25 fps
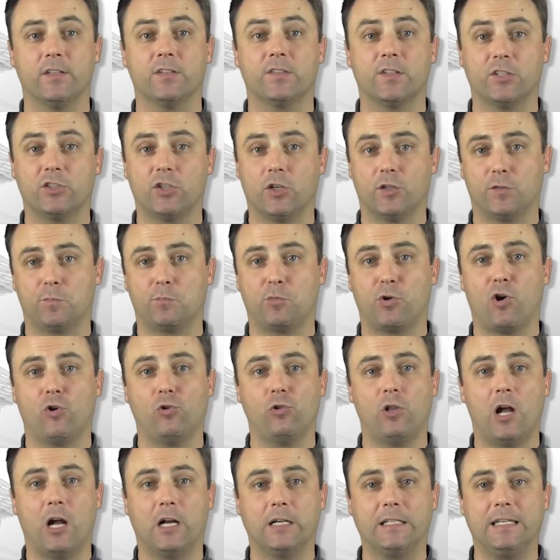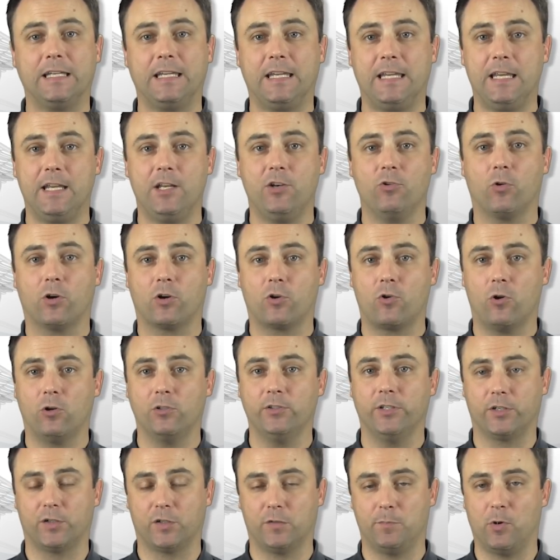such as prolonged heat or
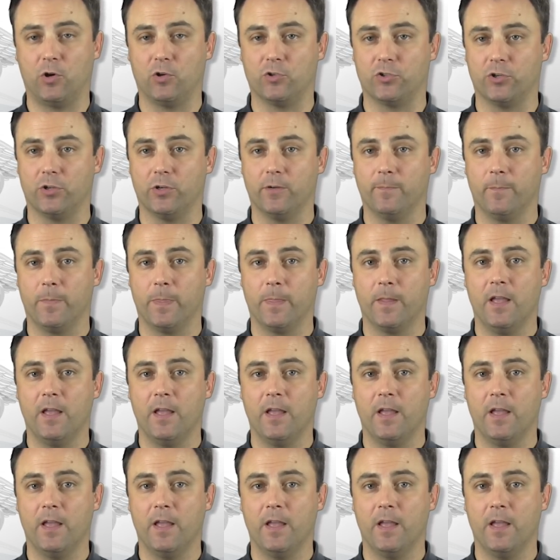cold exposure,